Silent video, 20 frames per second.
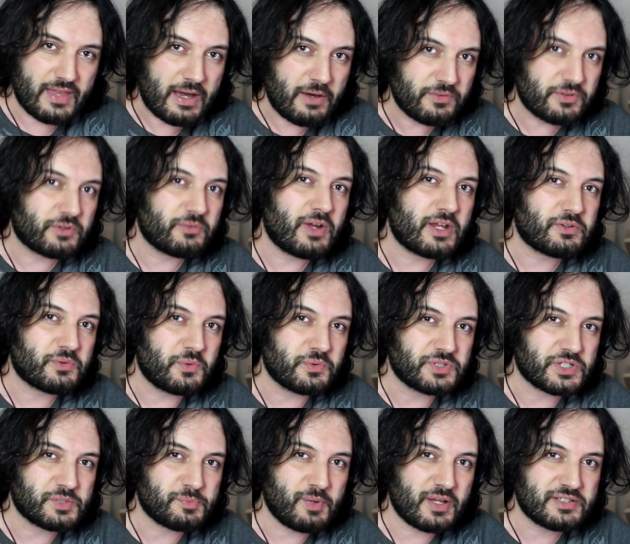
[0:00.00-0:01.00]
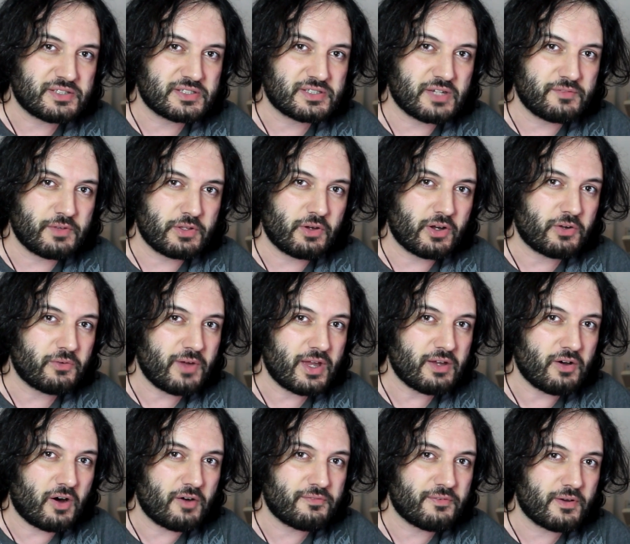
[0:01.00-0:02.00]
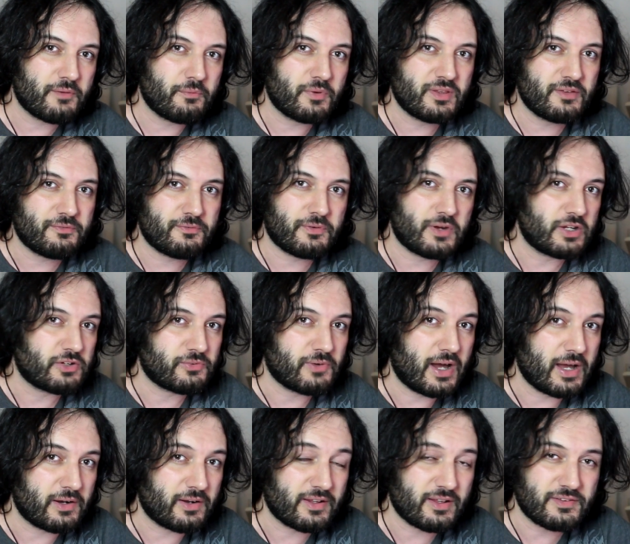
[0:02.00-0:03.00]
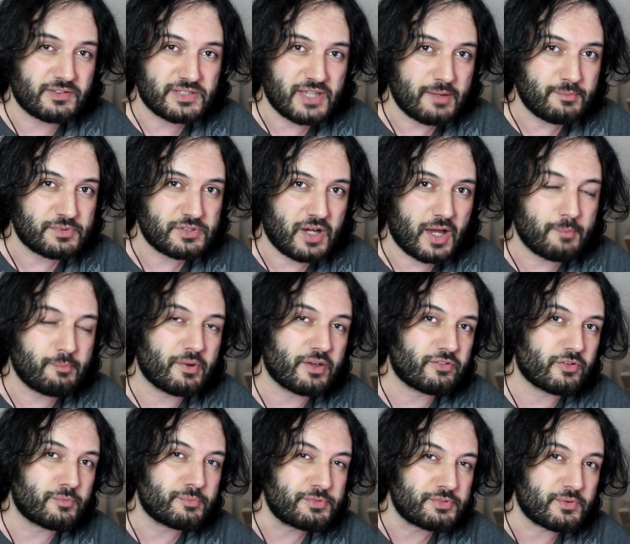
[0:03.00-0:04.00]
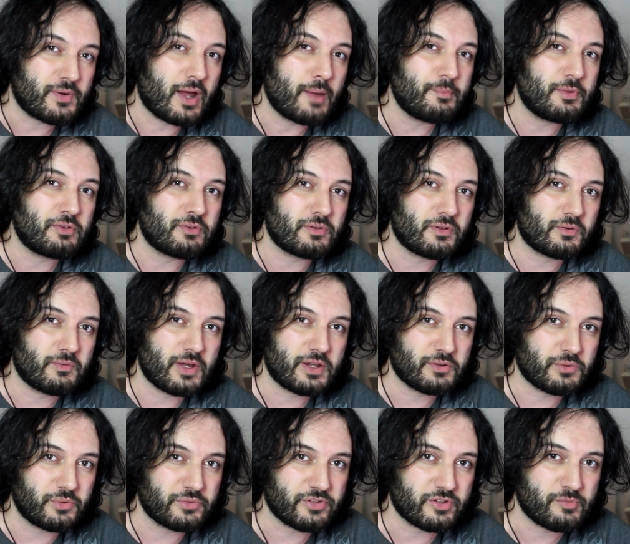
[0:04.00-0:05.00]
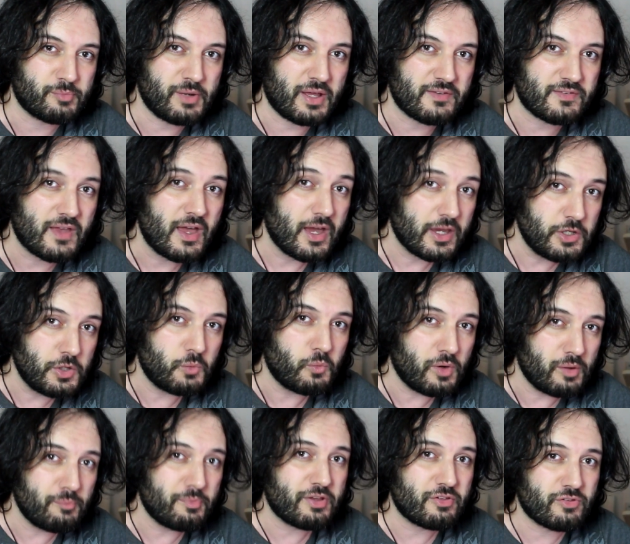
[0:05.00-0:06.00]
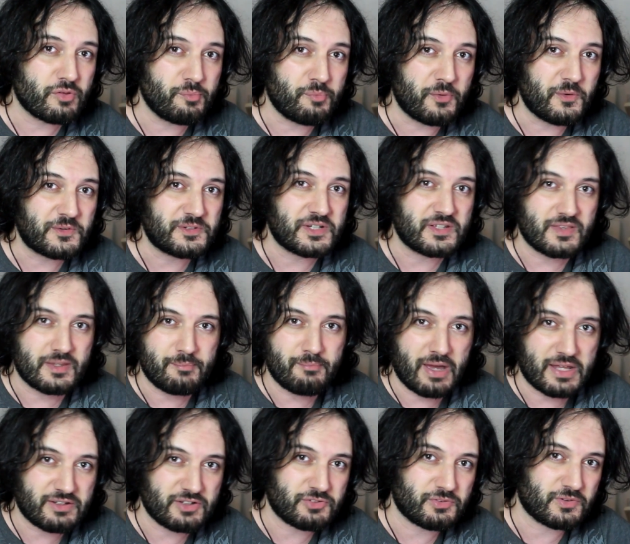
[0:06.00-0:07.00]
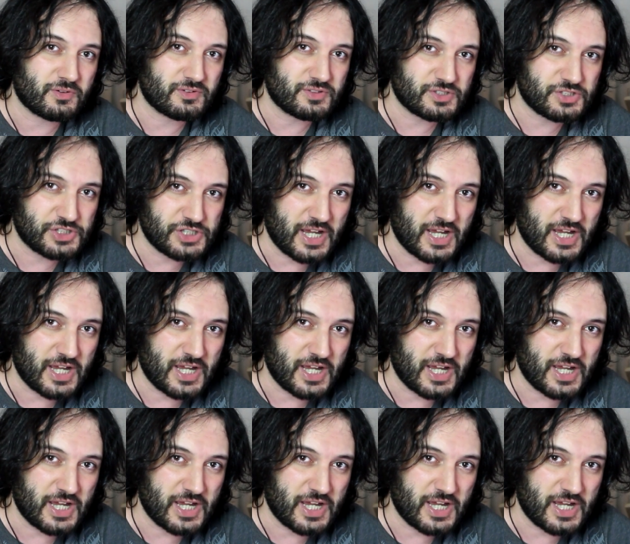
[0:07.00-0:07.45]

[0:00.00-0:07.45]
Now The Great Courses Plus is giving you a great offer with a free trial, and at the same time, by subscribing to The Great Courses Plus, you will be supporting the Metatron